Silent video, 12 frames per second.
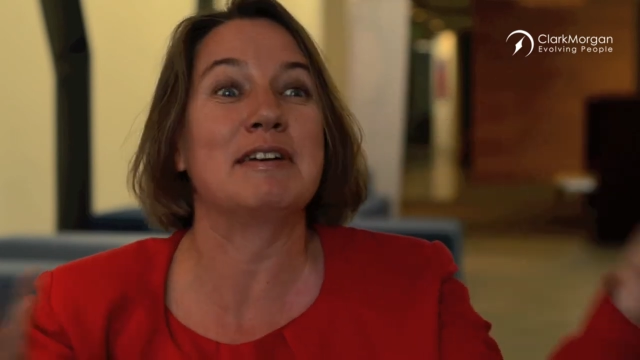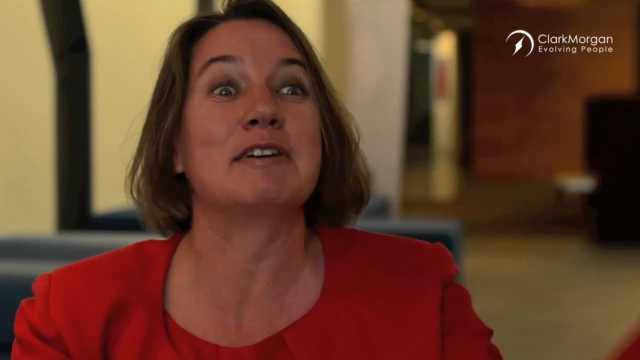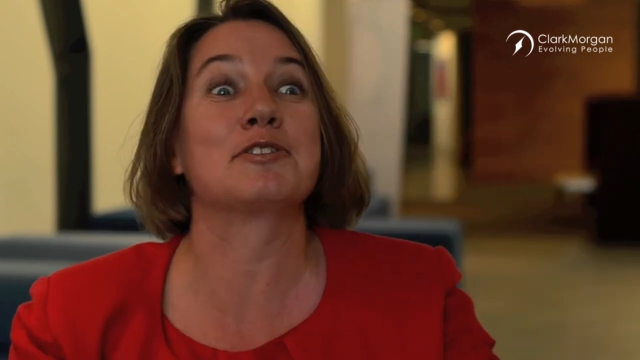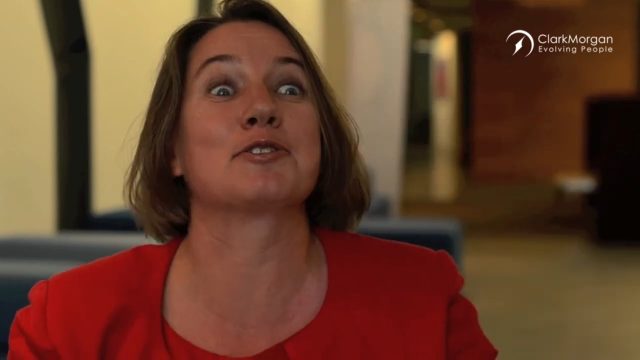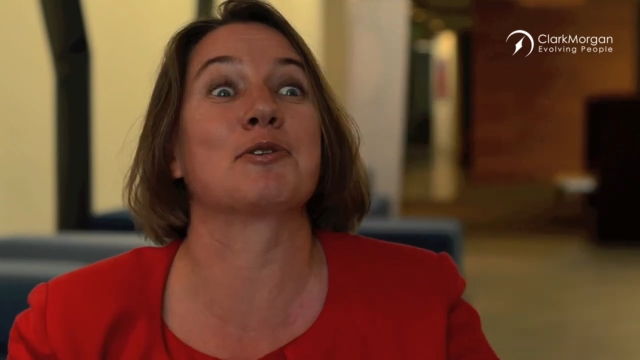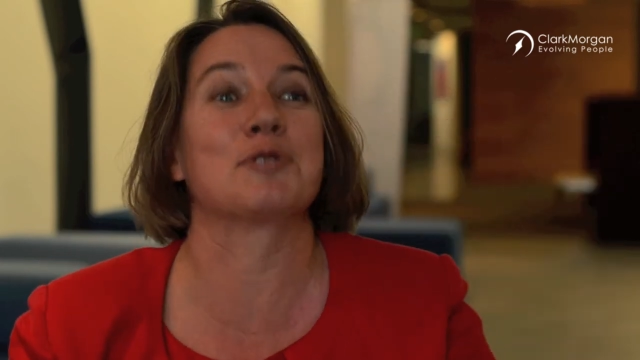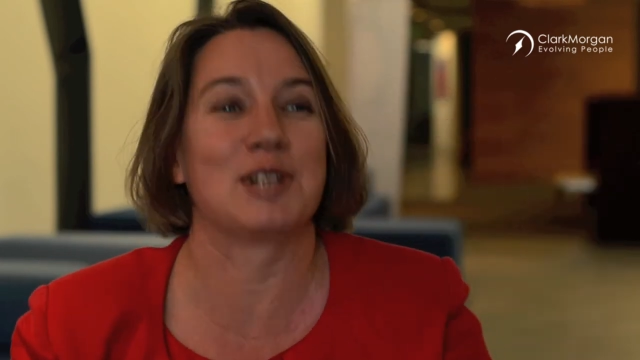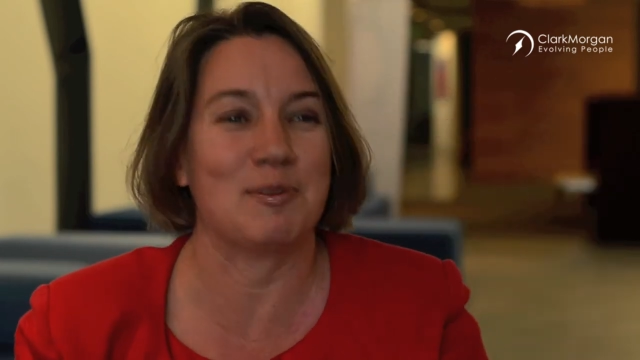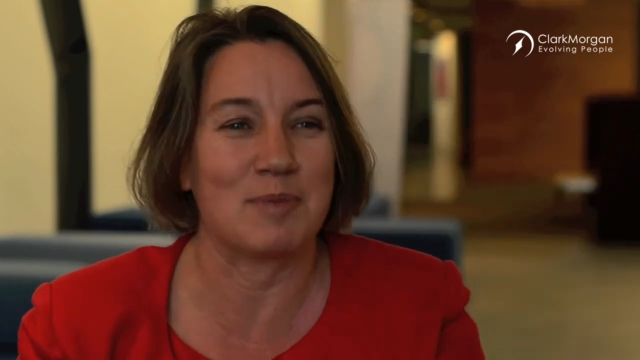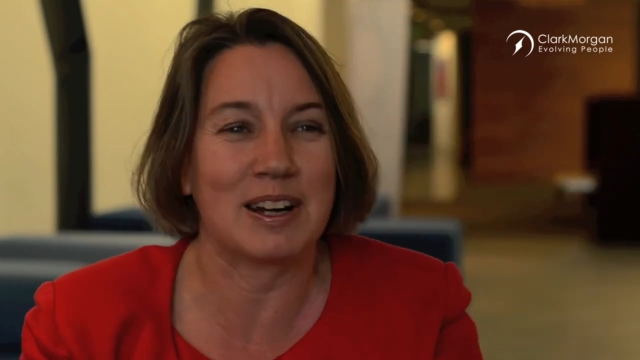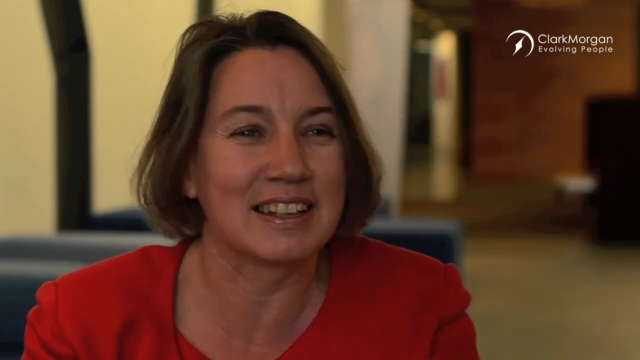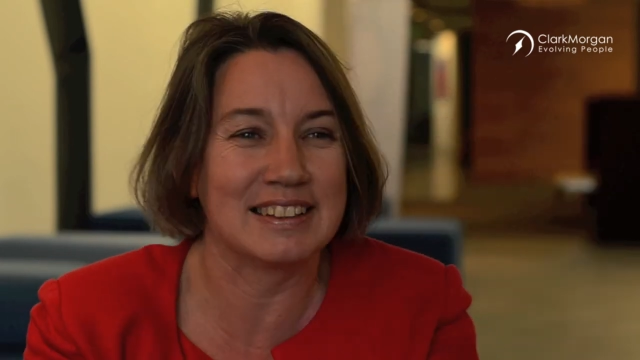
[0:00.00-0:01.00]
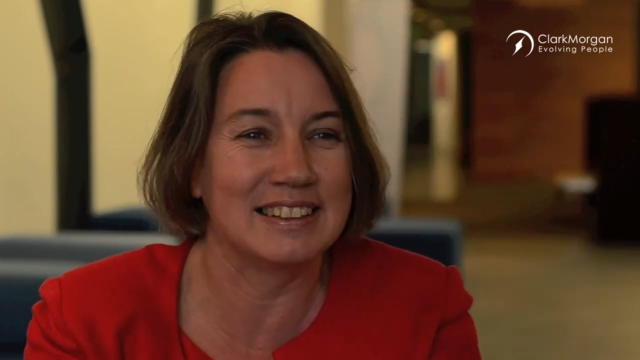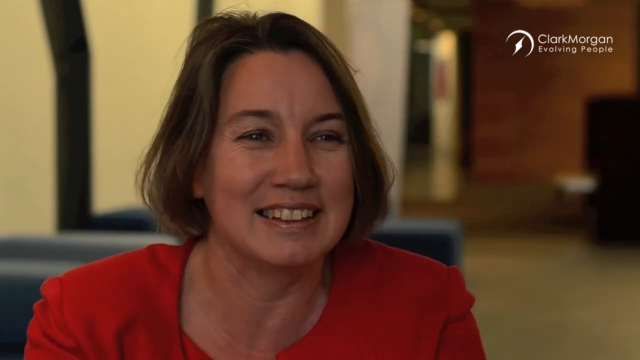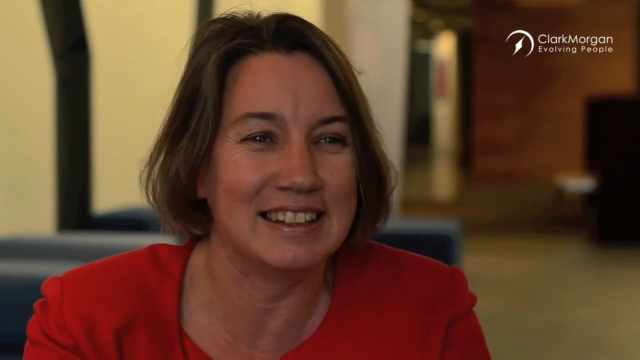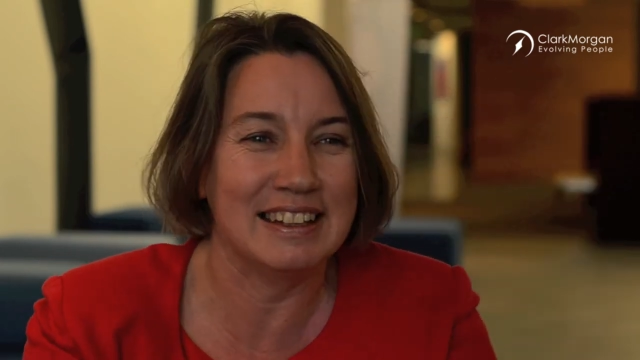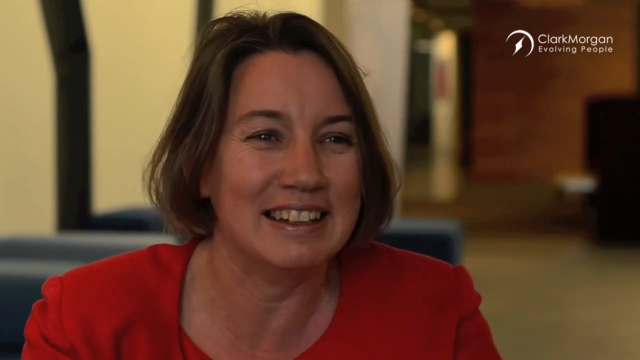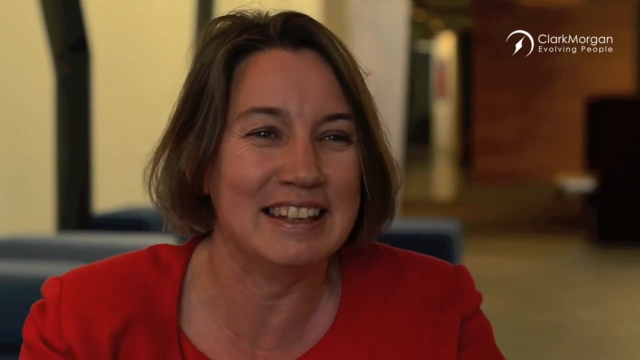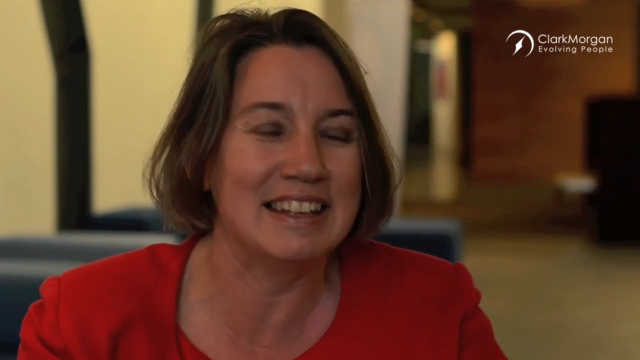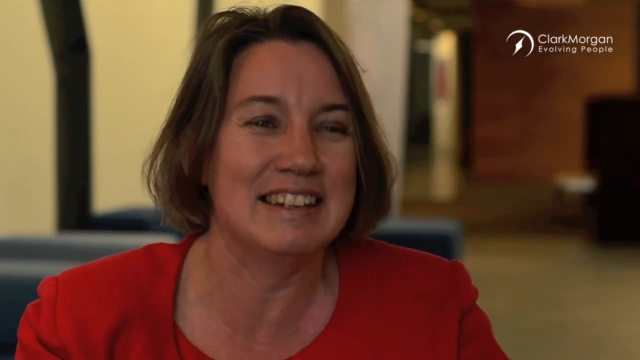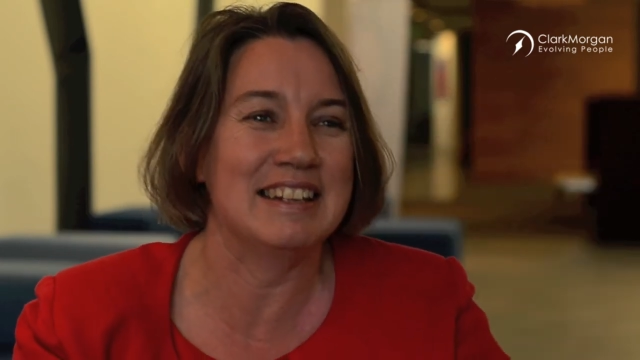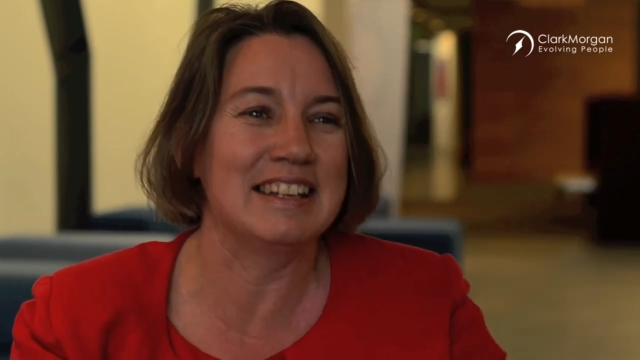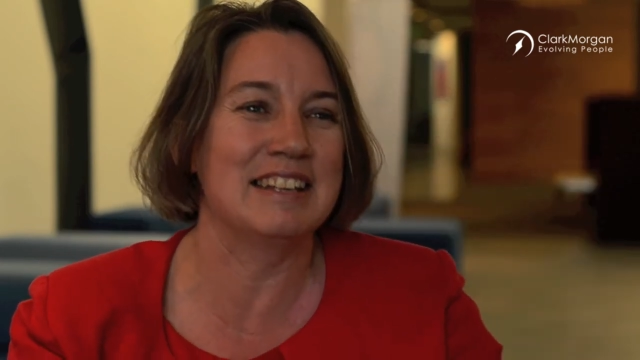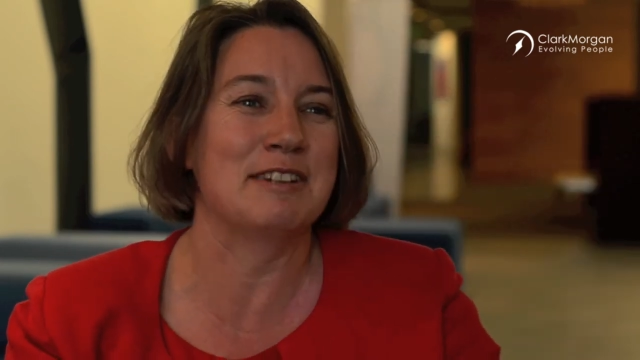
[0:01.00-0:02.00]
social marketing
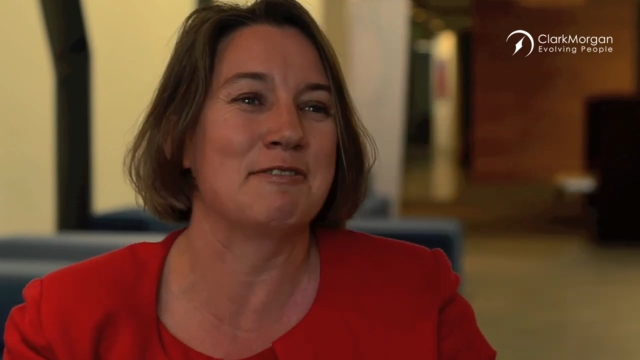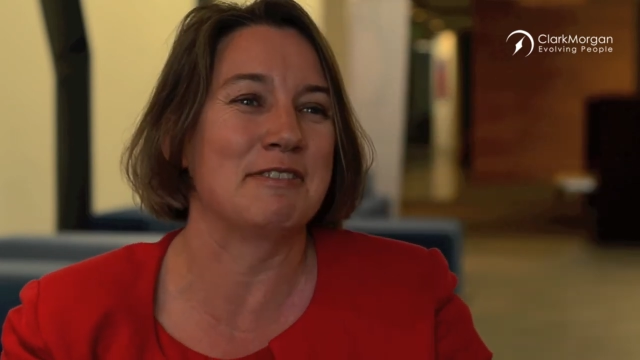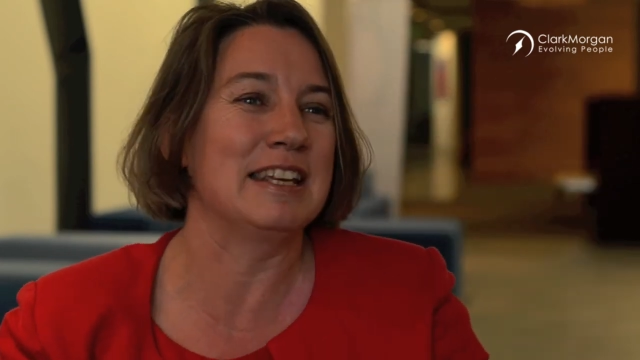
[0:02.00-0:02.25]
in